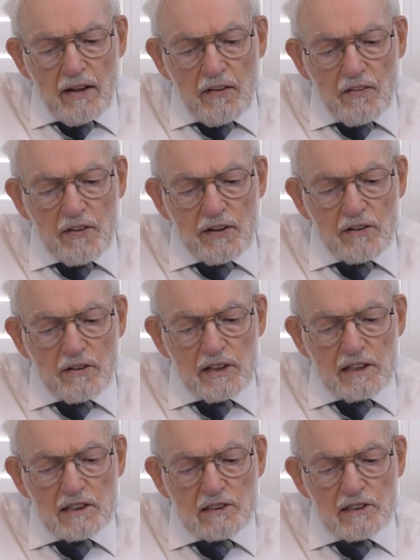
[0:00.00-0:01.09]
There
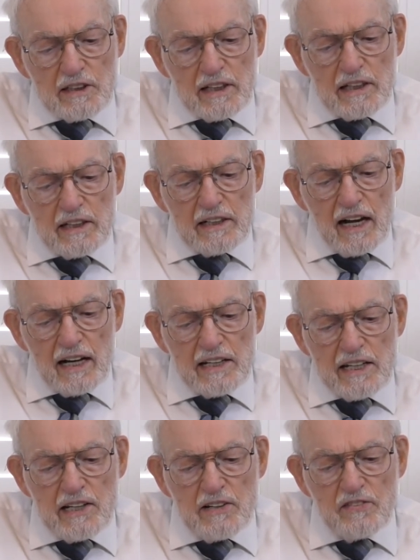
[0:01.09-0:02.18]
is the
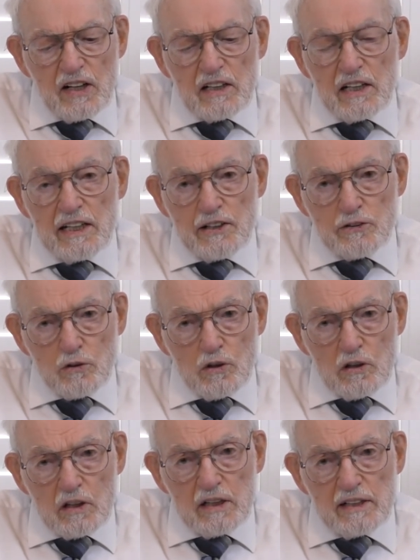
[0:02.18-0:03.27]
naive
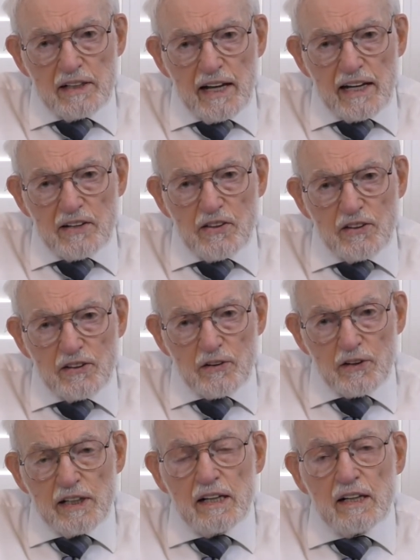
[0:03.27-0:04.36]
literal day
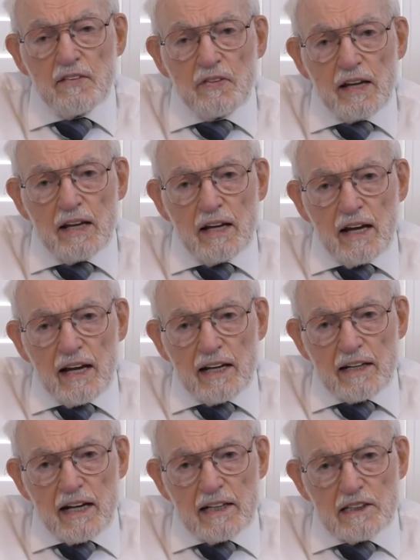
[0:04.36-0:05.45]
theory,
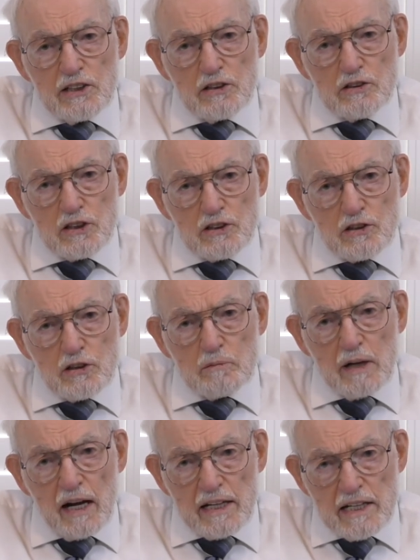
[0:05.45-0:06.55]
and I use the term
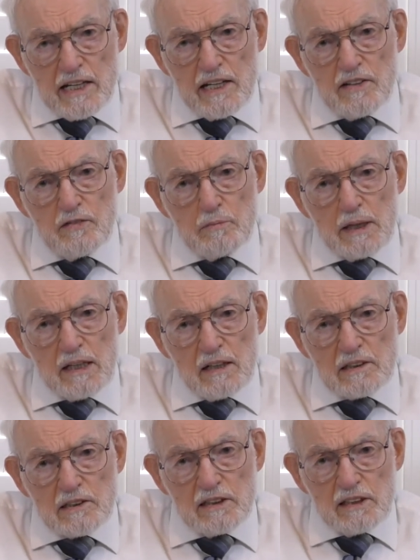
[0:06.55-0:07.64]
naive
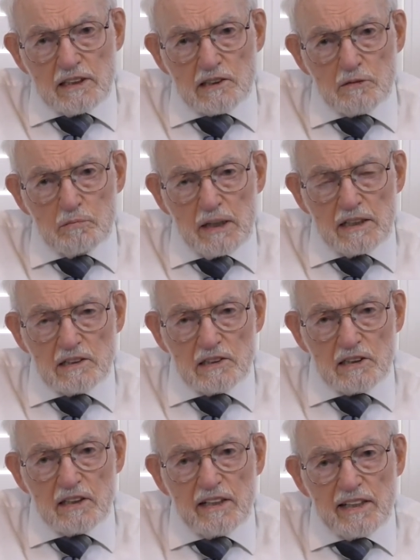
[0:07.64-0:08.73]
because this
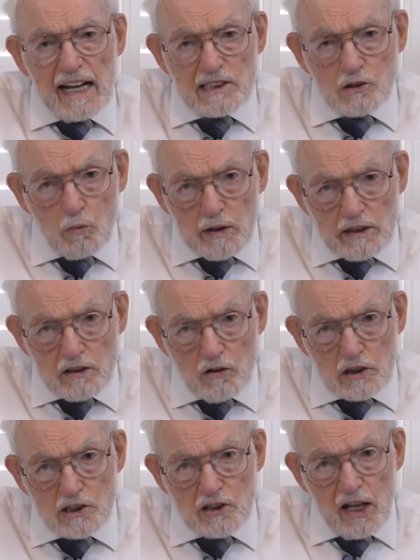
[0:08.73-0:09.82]
means that's what it
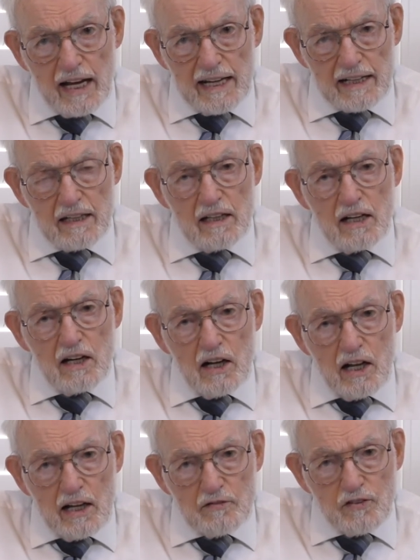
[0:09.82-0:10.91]
looks like
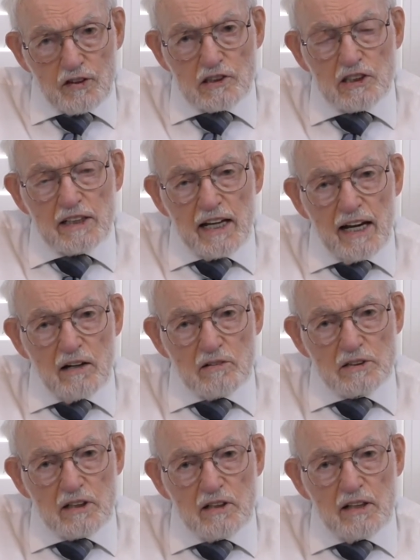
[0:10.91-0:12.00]
at first
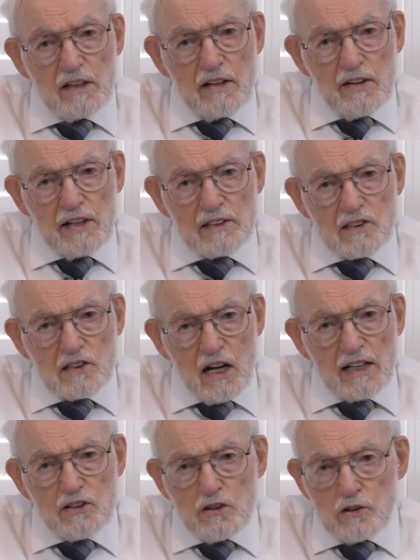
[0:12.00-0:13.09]
account. It's
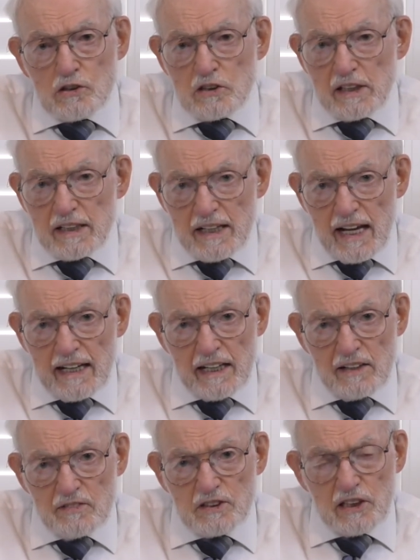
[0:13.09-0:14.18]
not used in a
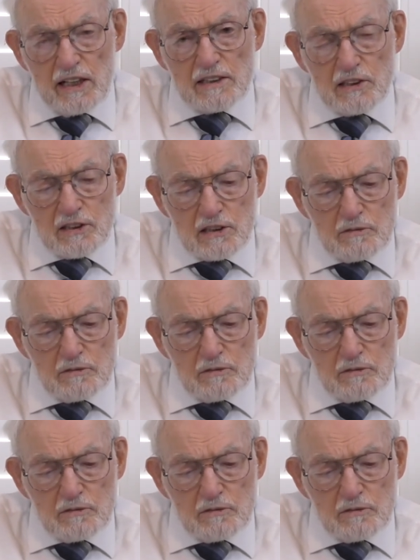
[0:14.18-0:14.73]
negative sense.